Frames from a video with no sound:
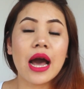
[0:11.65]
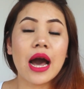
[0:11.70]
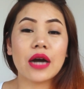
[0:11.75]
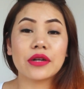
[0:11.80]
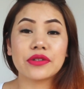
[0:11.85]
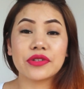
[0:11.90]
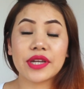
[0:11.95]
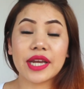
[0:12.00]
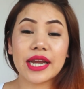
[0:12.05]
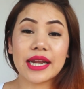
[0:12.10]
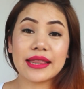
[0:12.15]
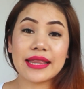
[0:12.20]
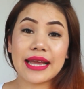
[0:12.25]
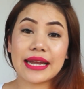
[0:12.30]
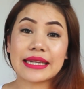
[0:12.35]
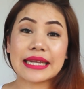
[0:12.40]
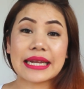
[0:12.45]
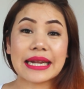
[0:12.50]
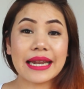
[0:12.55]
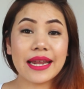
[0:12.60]
how to get
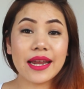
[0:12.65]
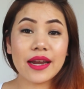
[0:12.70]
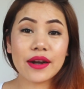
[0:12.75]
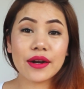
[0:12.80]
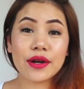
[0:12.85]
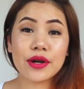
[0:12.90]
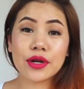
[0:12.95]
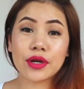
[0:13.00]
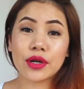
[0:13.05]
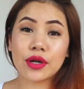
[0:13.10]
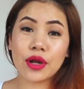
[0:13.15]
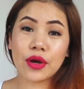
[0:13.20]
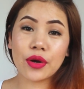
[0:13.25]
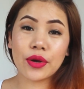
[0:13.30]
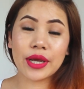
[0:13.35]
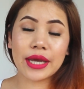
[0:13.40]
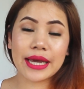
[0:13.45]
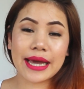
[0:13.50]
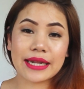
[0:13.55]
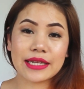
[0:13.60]
that clear glowing